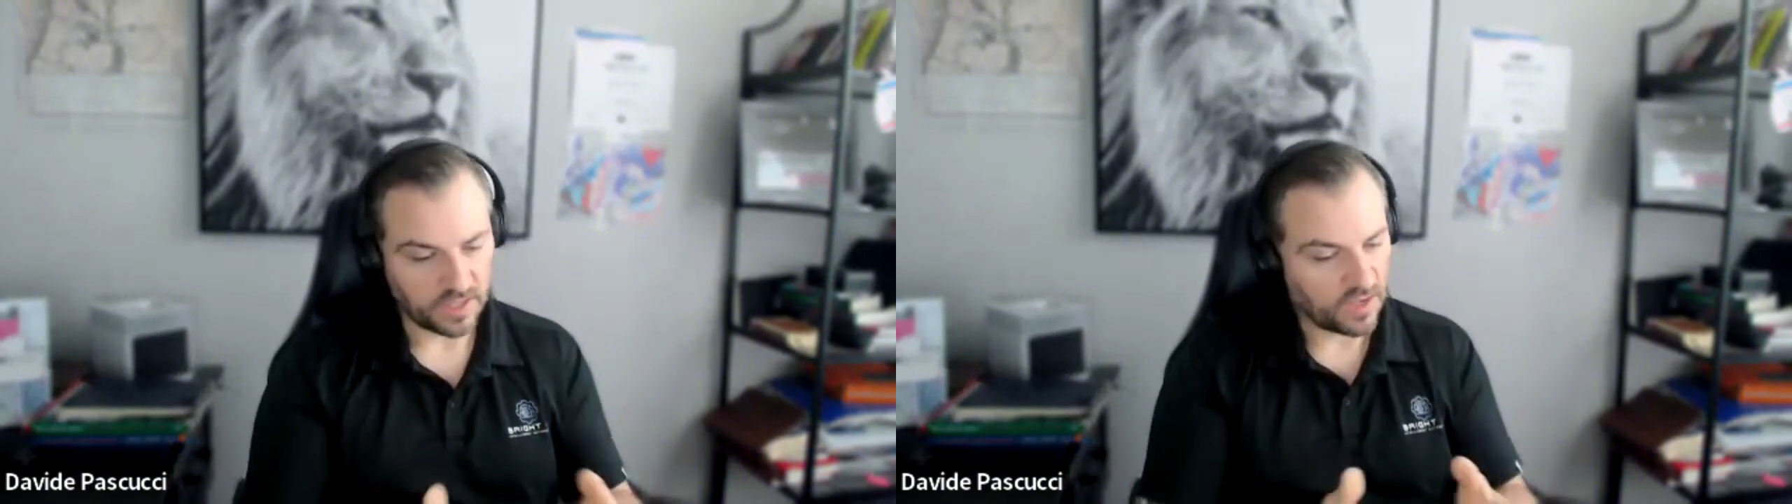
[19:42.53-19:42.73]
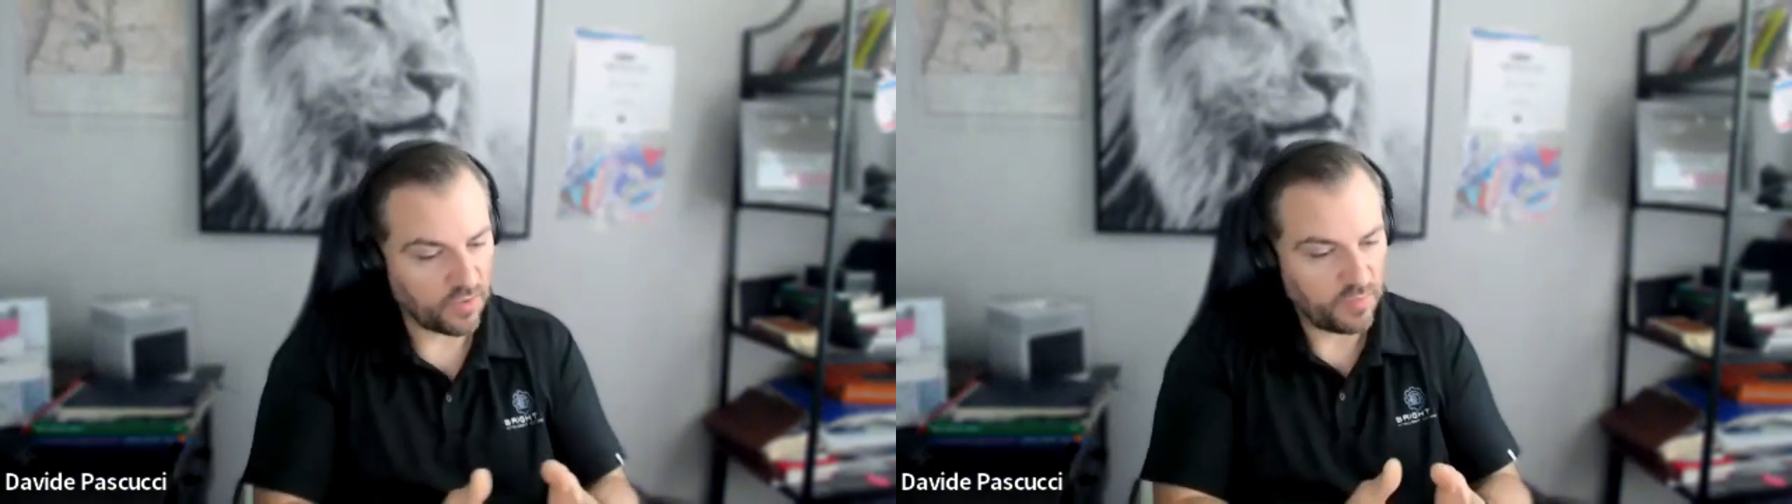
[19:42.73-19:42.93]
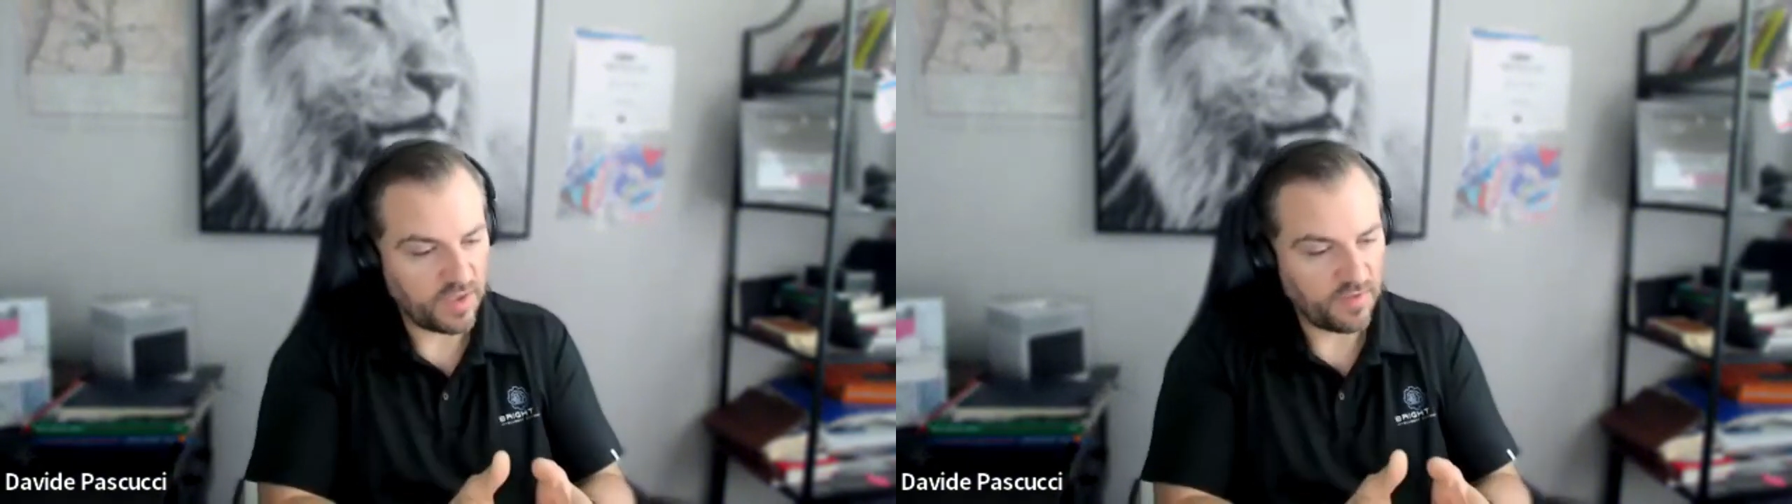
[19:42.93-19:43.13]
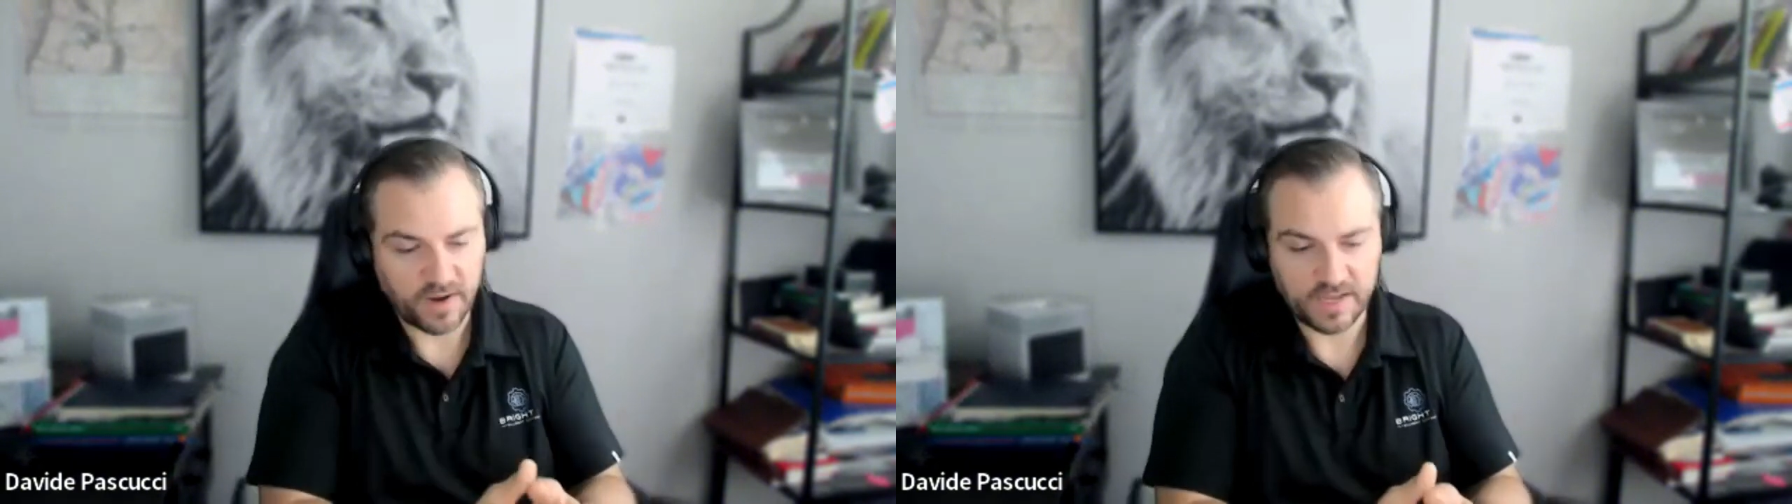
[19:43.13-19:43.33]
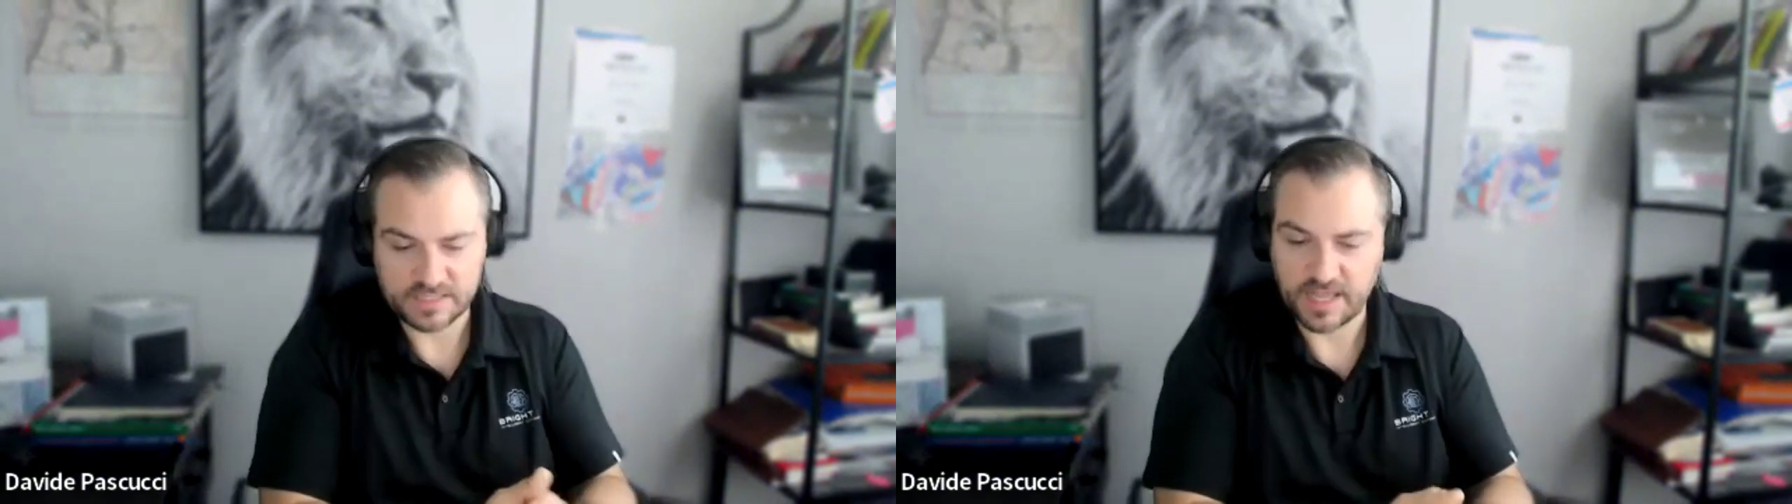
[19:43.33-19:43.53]
it could be
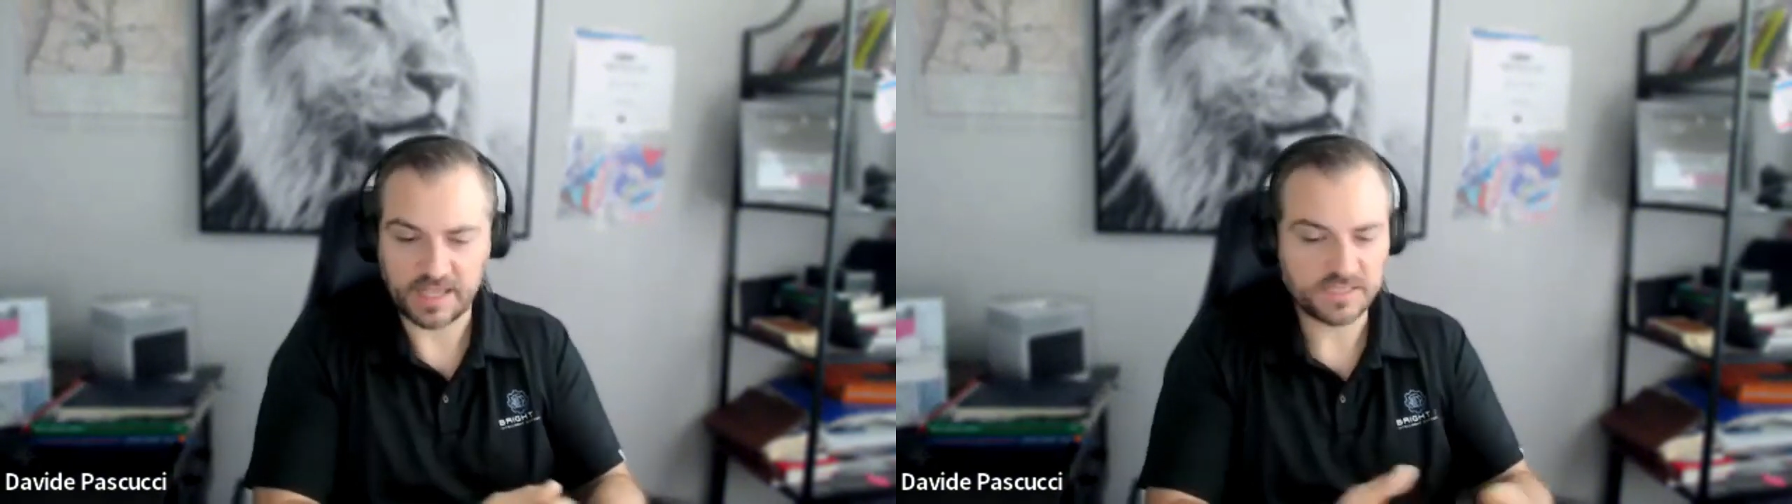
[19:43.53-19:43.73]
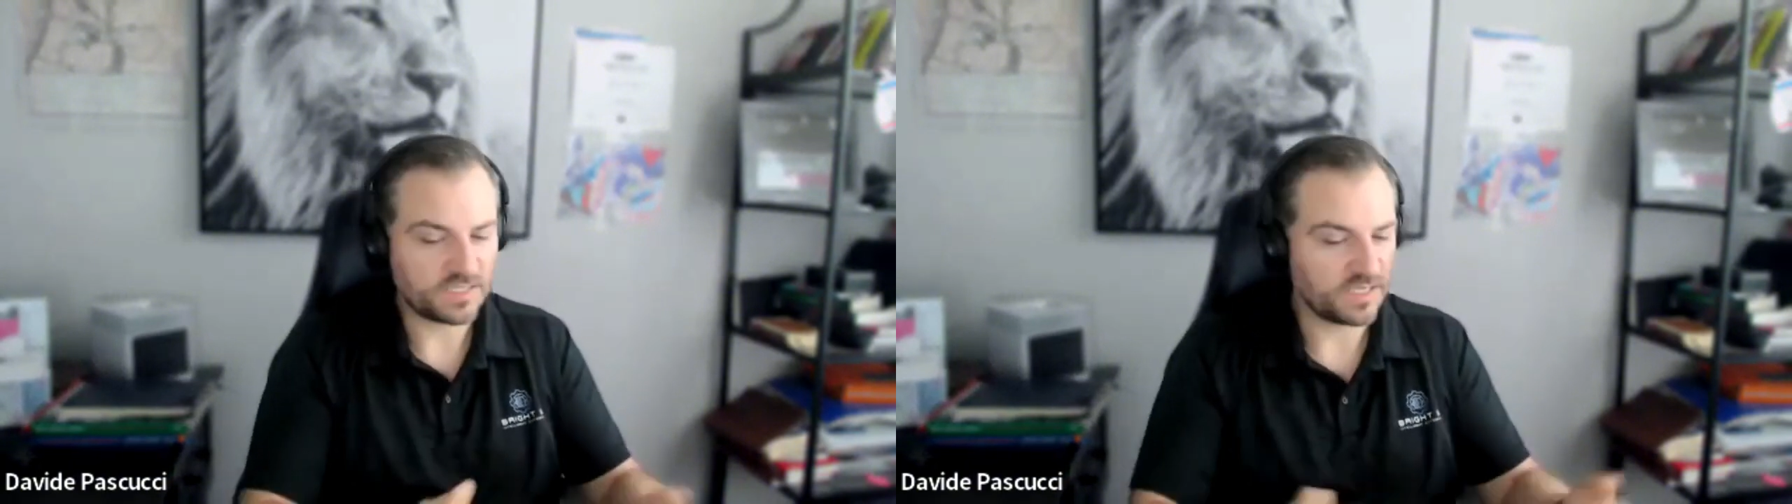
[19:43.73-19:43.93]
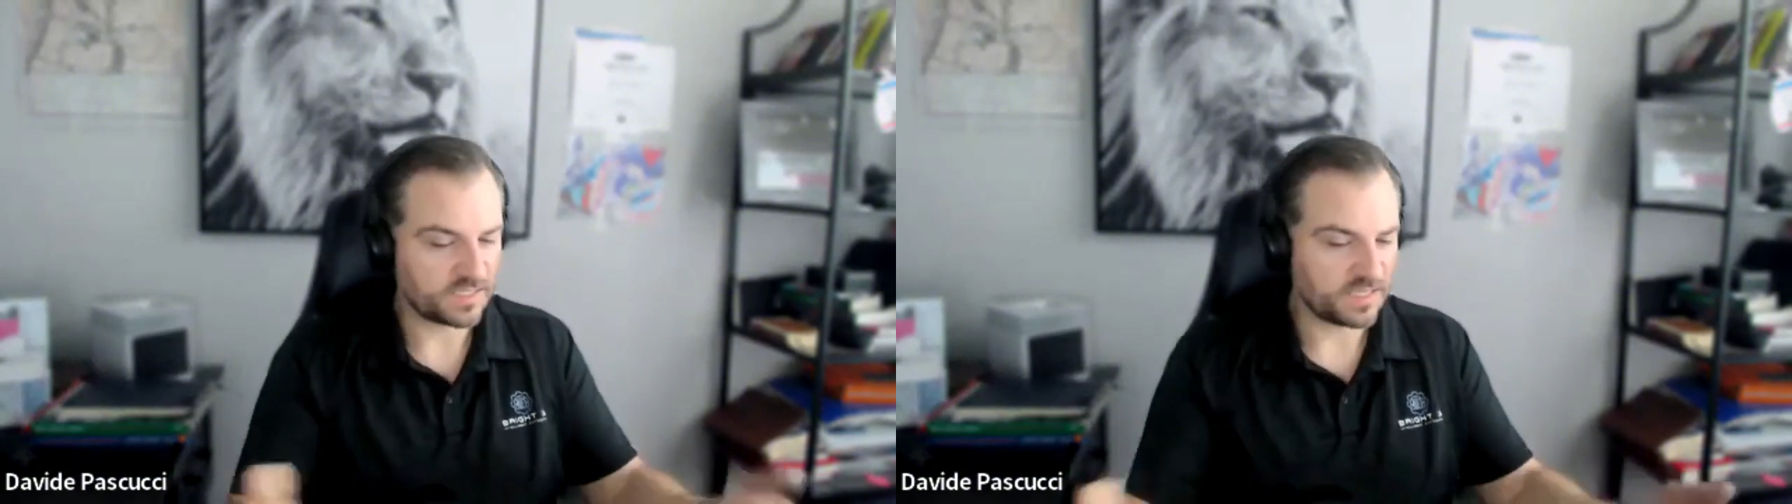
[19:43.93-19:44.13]
for us like 6,